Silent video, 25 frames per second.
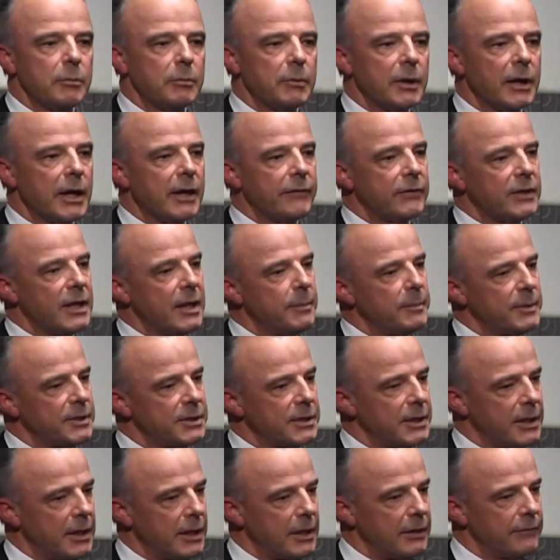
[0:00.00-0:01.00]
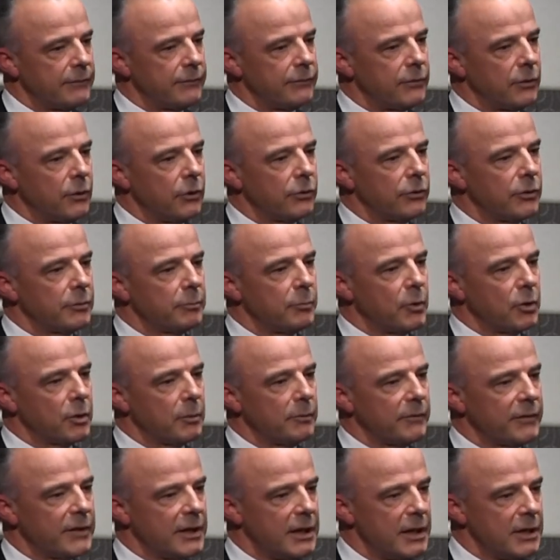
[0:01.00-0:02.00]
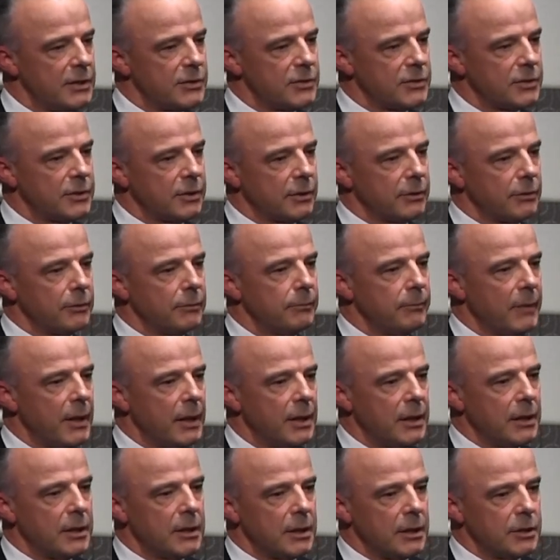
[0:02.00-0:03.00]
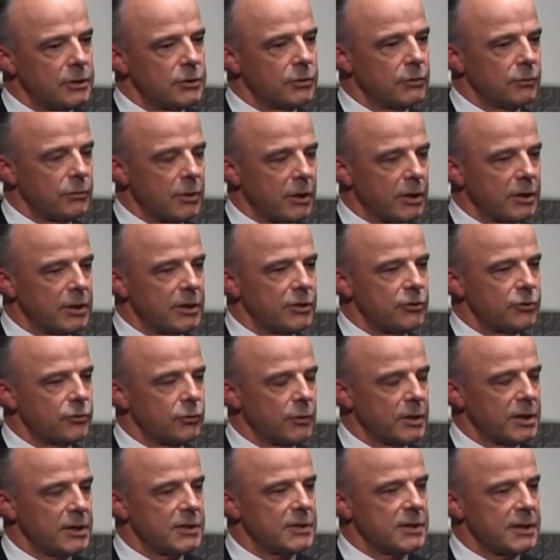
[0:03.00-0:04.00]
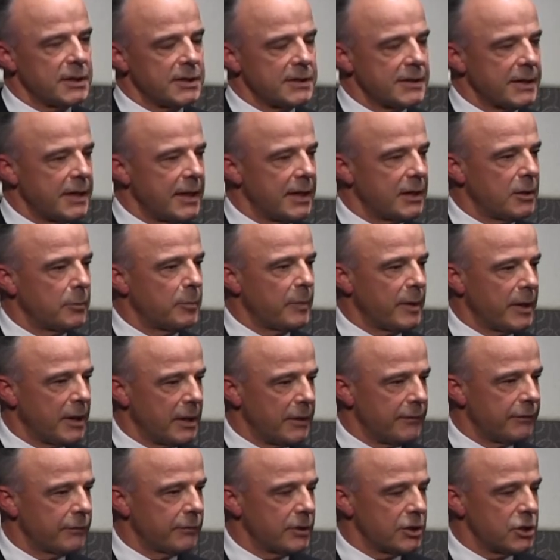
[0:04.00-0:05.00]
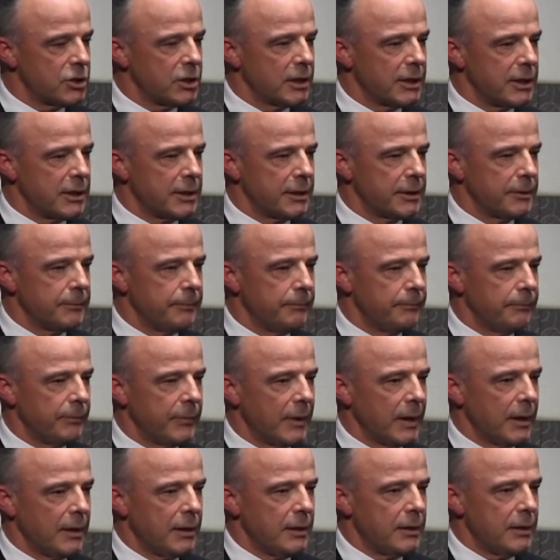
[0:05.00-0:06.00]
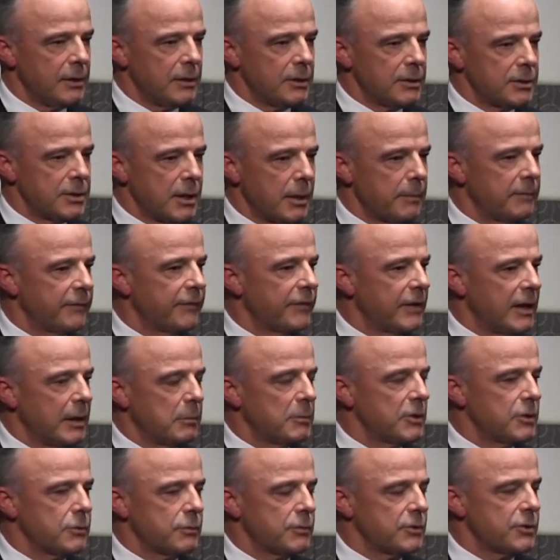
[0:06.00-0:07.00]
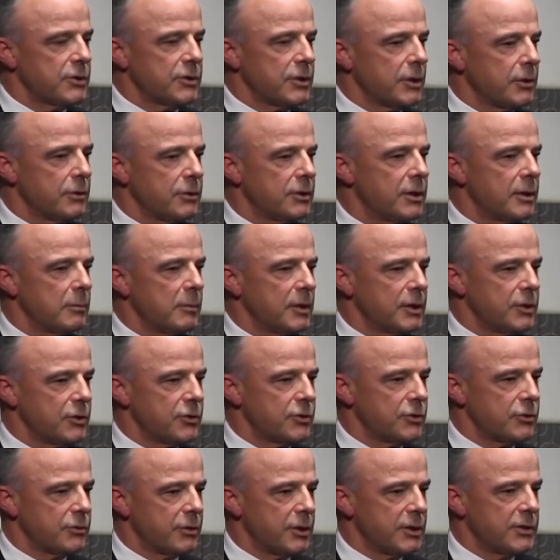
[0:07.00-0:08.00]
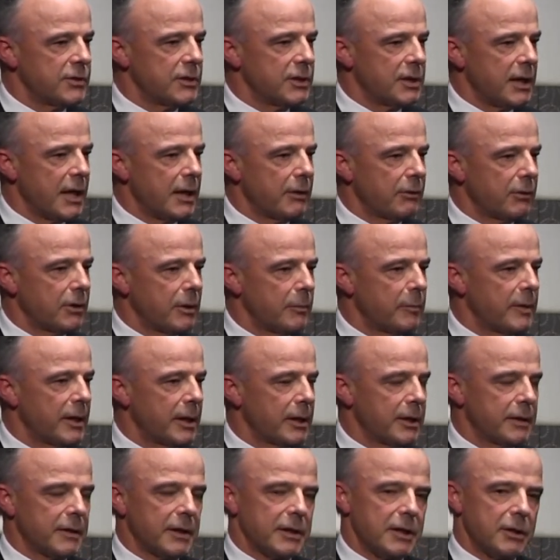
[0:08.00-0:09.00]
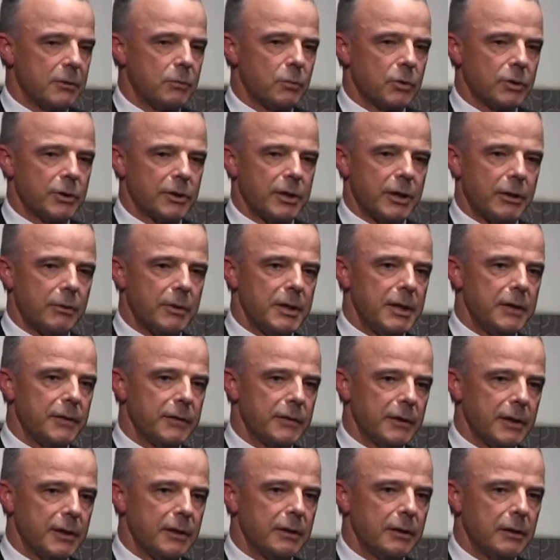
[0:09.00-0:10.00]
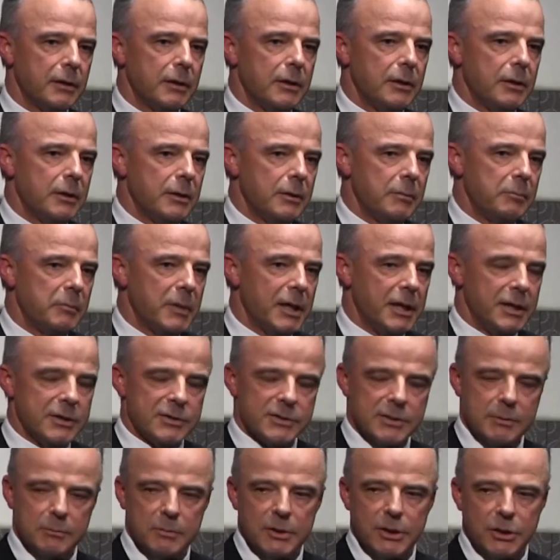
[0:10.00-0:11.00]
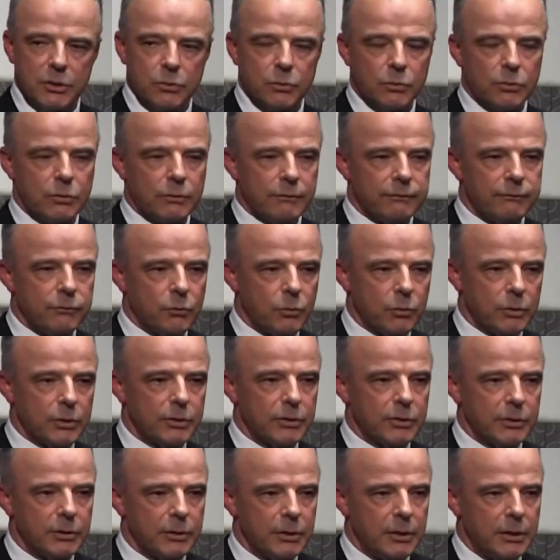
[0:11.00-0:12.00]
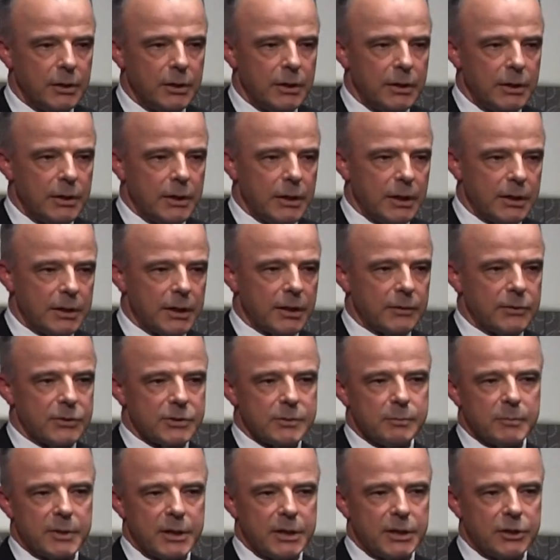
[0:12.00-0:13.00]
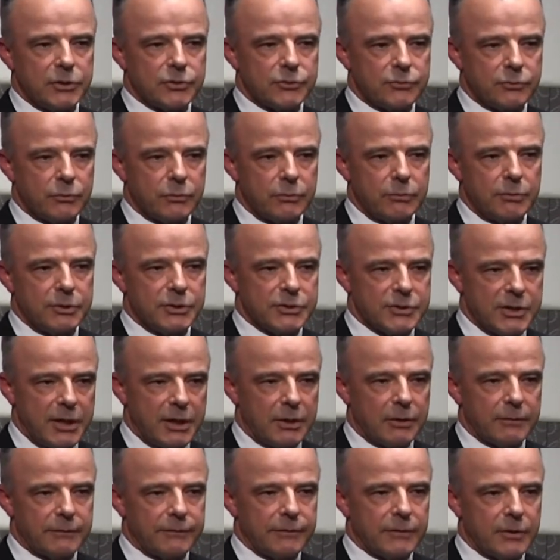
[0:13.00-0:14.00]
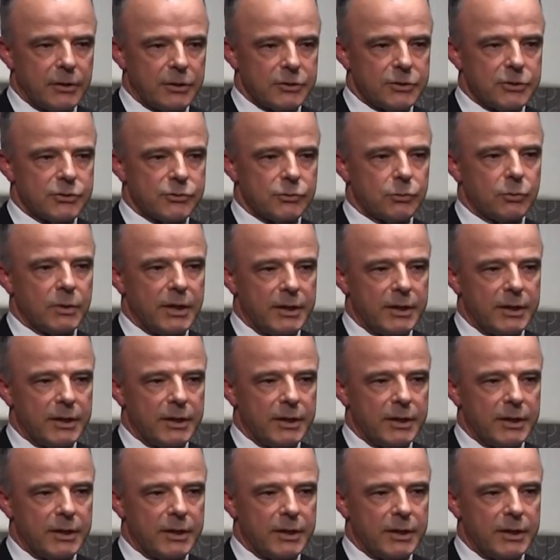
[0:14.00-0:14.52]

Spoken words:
have an epitaph on the bottom of the headstone. Until 1926, they had to pay for each letter. Some families were so deeply distressed and angry about it they didn't want to know anything. Many simply couldn't afford it, and others made extraordinary sacrifices or